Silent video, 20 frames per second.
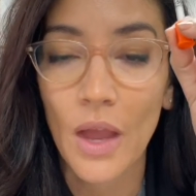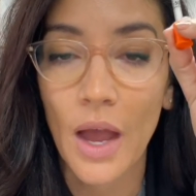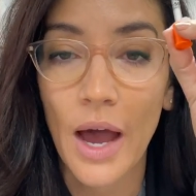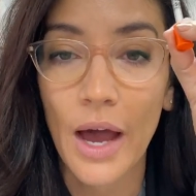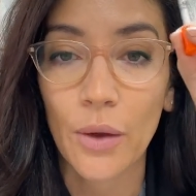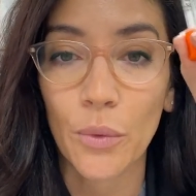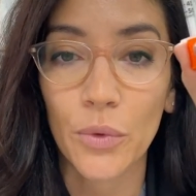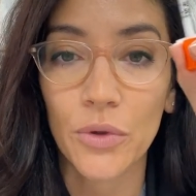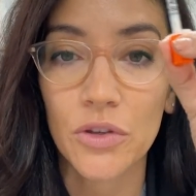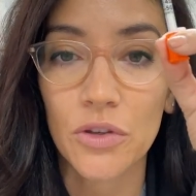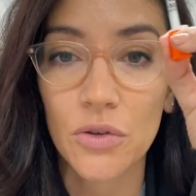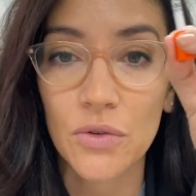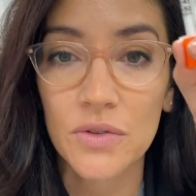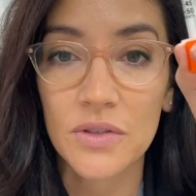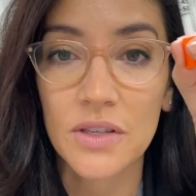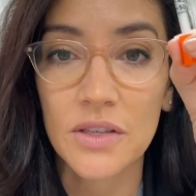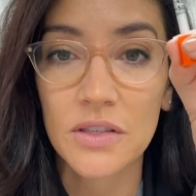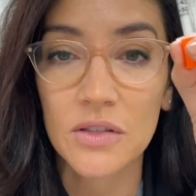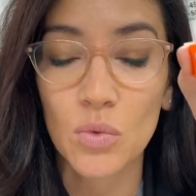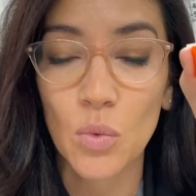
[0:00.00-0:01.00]
I will use
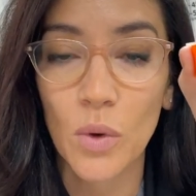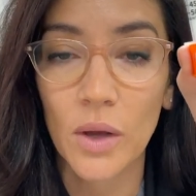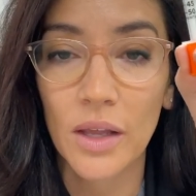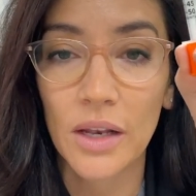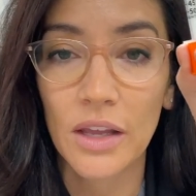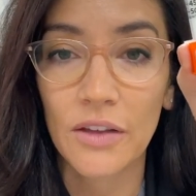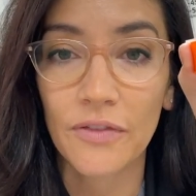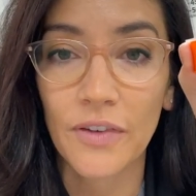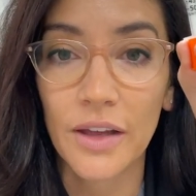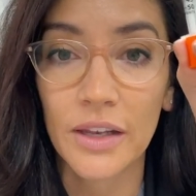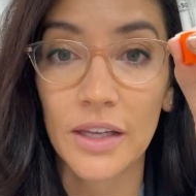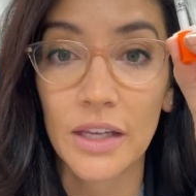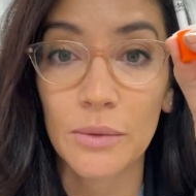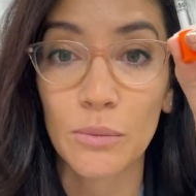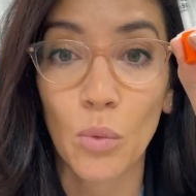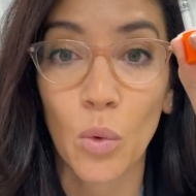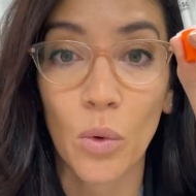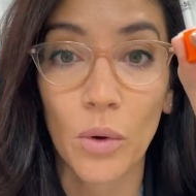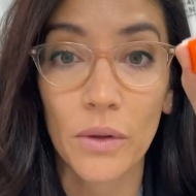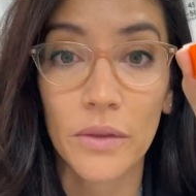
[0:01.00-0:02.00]
this one if I need
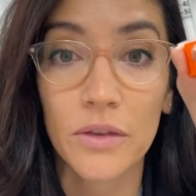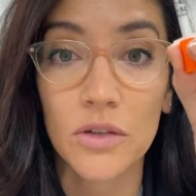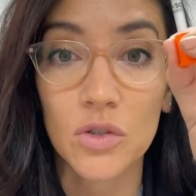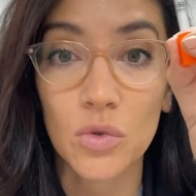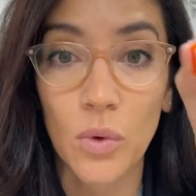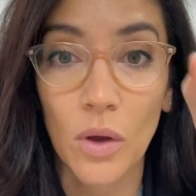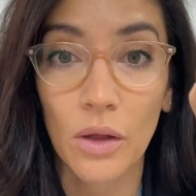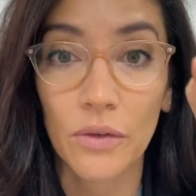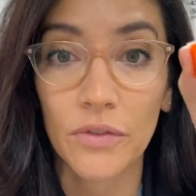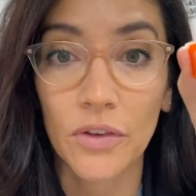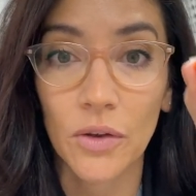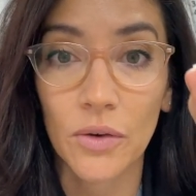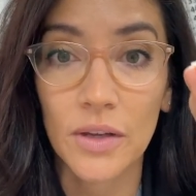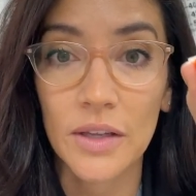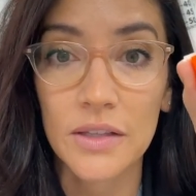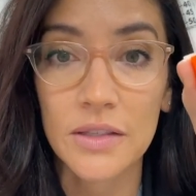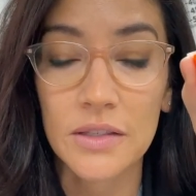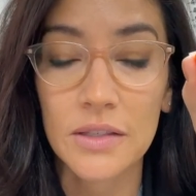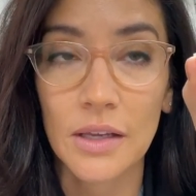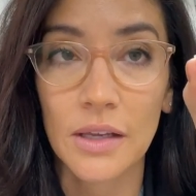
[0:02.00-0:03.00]
more than 12
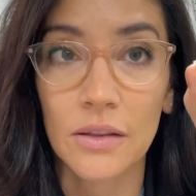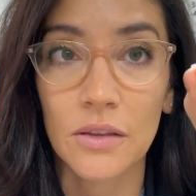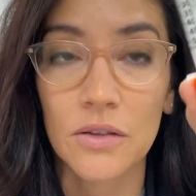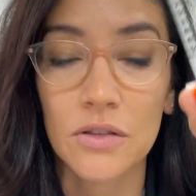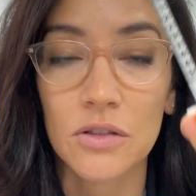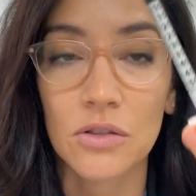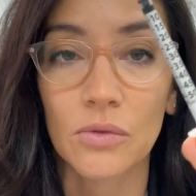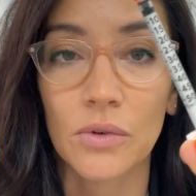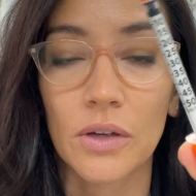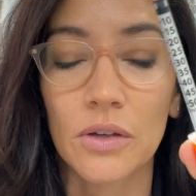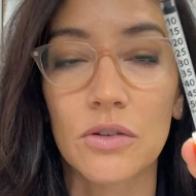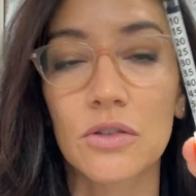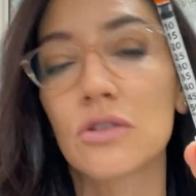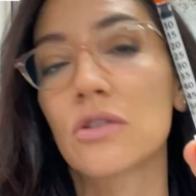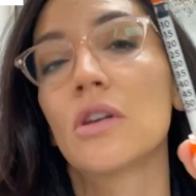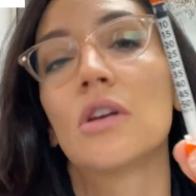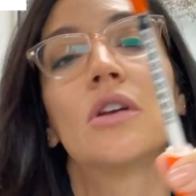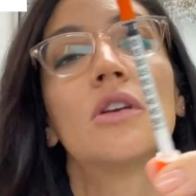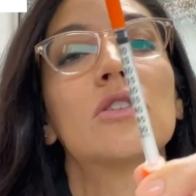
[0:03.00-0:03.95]
units in the syringe.